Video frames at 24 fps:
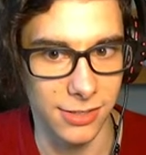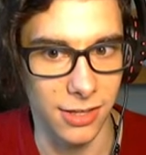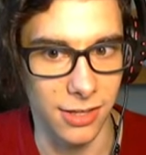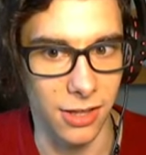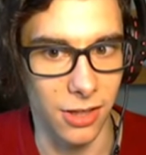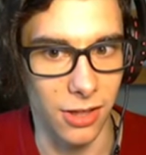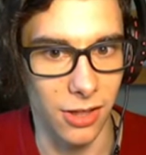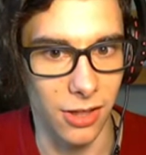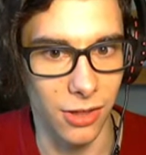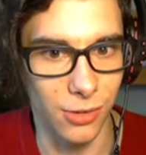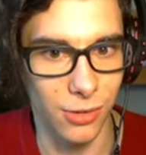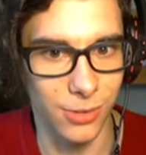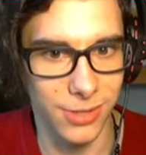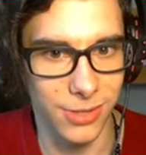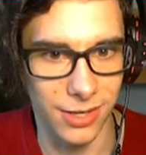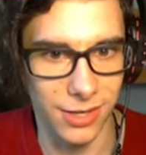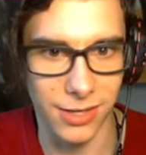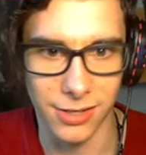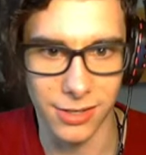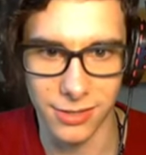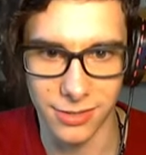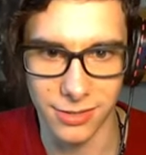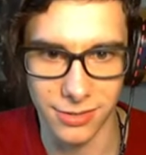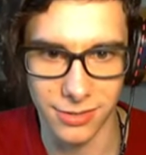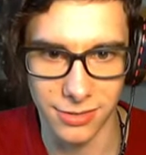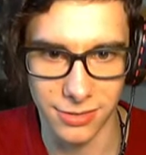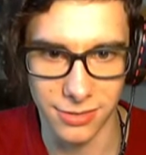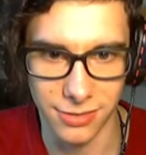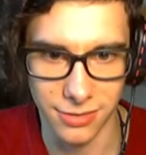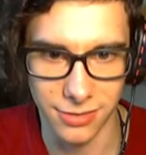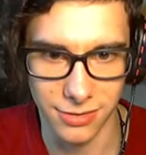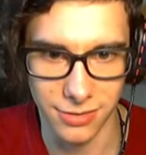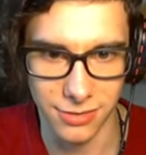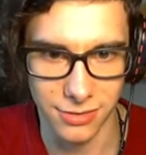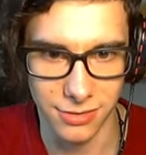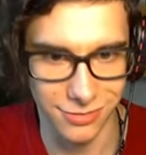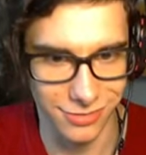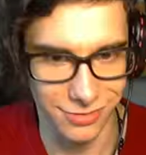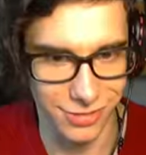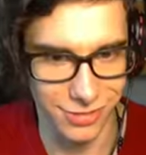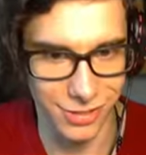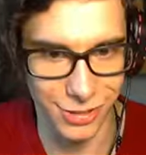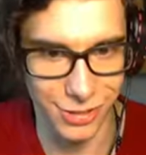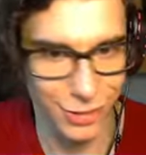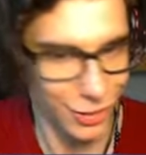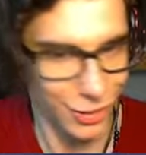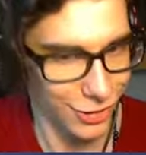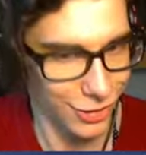Okay.
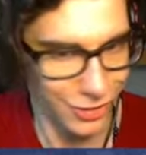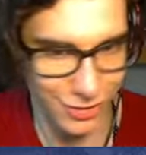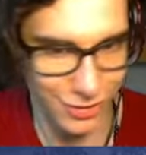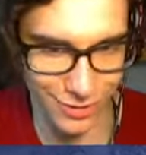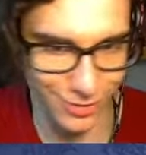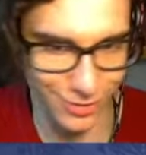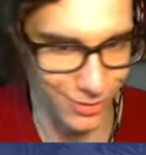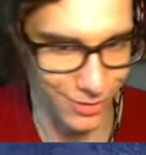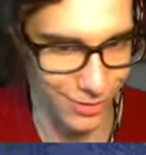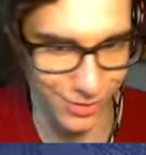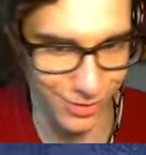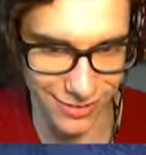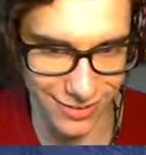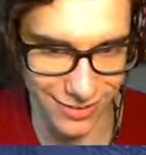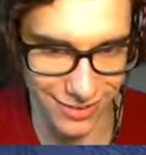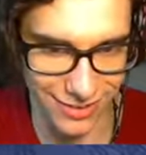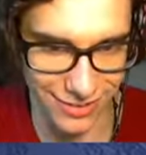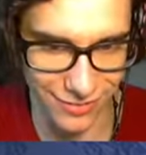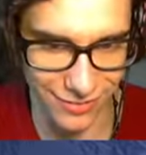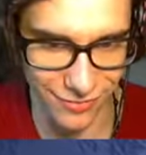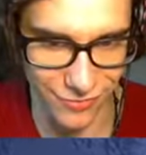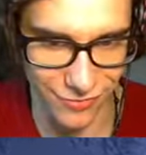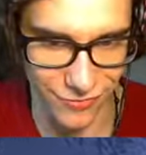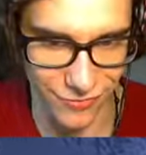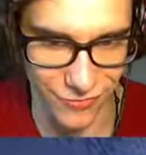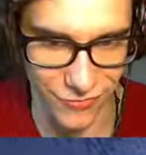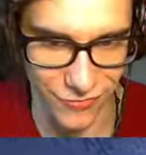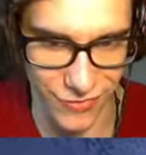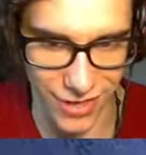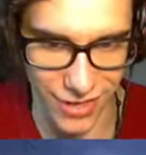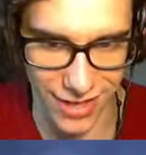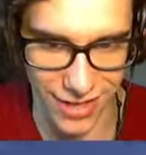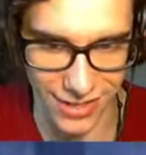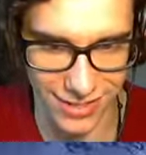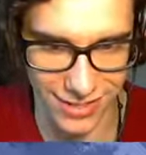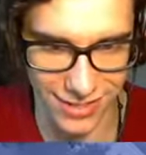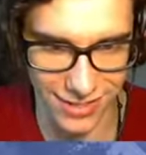This doesn't look good. Fuck.